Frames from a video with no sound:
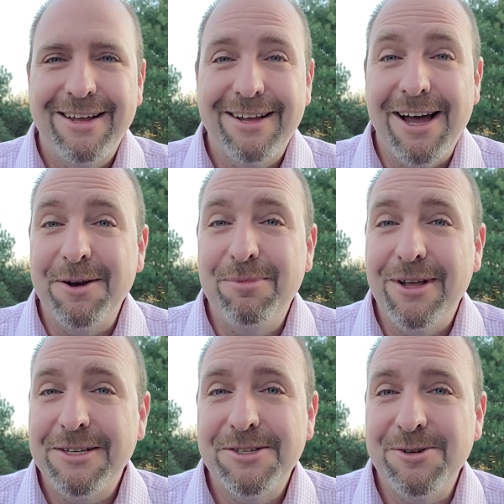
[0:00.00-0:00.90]
God
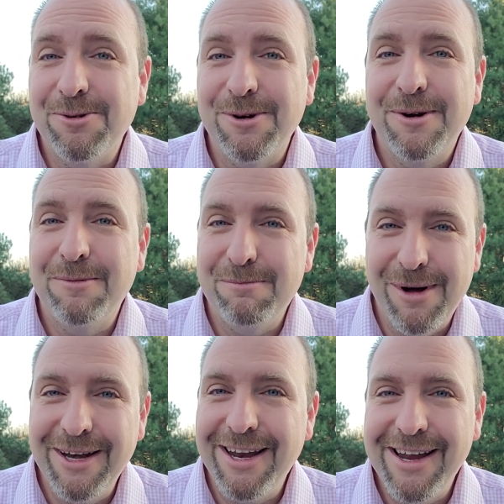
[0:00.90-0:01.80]
bless your
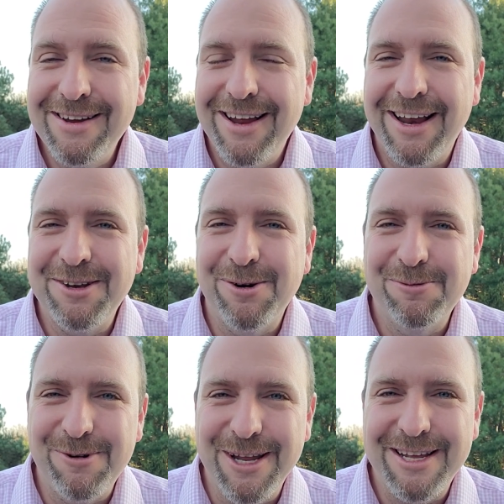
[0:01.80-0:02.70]
Monday and your
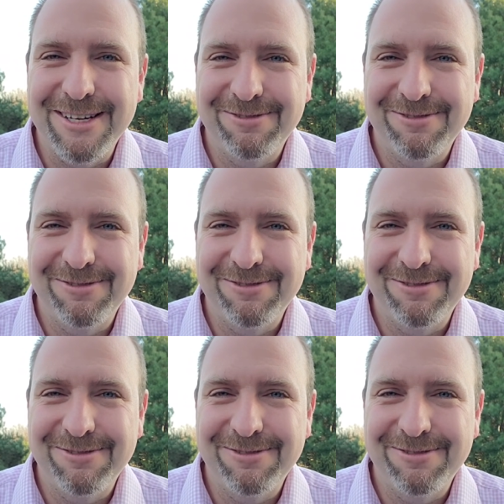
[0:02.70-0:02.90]
week.